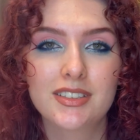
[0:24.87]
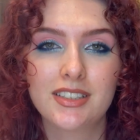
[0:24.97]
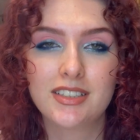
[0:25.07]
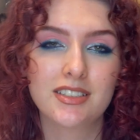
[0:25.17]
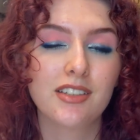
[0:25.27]
It
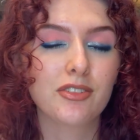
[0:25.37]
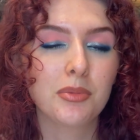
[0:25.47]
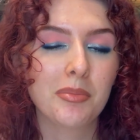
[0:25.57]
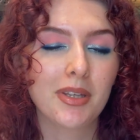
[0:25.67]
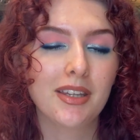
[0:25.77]
doesn't have to
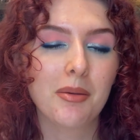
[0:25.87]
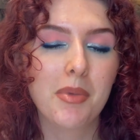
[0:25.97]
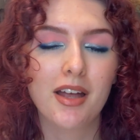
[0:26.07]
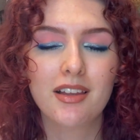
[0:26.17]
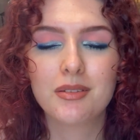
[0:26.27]
be Panda
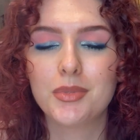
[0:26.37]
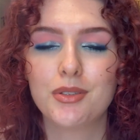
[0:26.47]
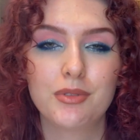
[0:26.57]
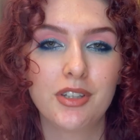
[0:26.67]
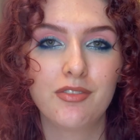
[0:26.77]
palette, but
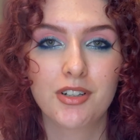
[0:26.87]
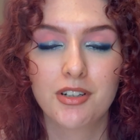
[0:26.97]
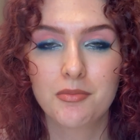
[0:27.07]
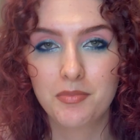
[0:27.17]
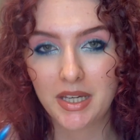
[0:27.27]

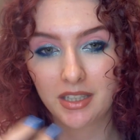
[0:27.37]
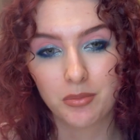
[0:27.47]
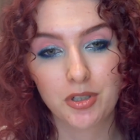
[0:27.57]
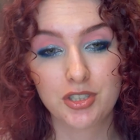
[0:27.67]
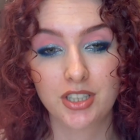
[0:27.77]
whatever panning
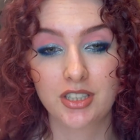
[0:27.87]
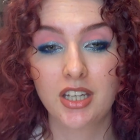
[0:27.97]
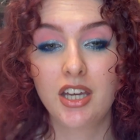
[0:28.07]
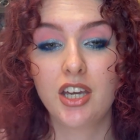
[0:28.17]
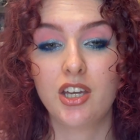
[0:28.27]
project
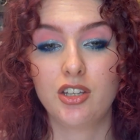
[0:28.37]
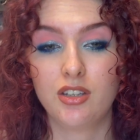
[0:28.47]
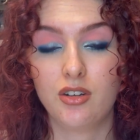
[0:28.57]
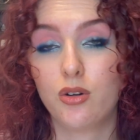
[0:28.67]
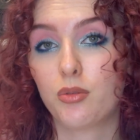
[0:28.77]

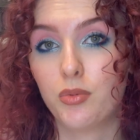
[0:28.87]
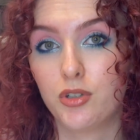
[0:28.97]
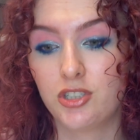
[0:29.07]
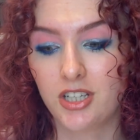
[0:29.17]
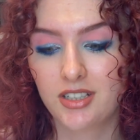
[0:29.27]
or
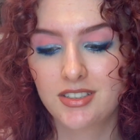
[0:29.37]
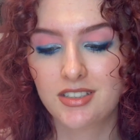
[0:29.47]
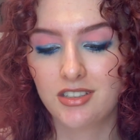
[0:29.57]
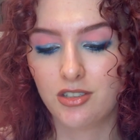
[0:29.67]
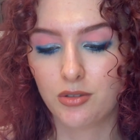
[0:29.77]
project
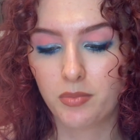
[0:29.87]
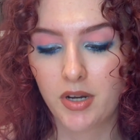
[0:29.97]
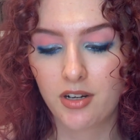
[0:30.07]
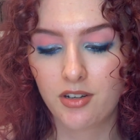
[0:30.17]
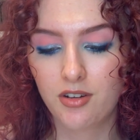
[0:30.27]
you're
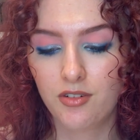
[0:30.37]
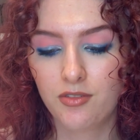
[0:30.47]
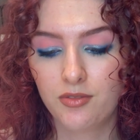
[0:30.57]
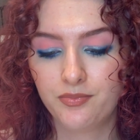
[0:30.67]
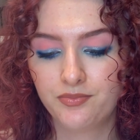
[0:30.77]
part of.